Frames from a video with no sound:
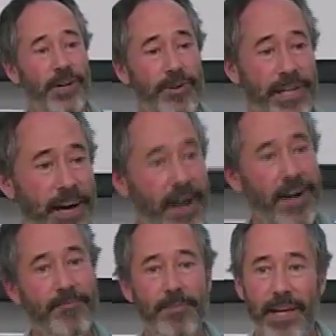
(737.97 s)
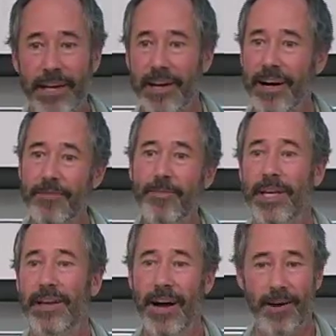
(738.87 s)
going up and up
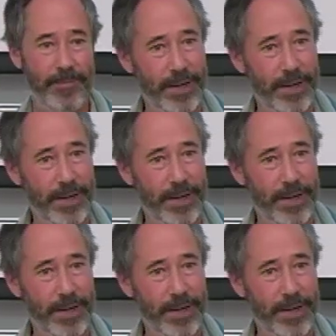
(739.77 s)
and up.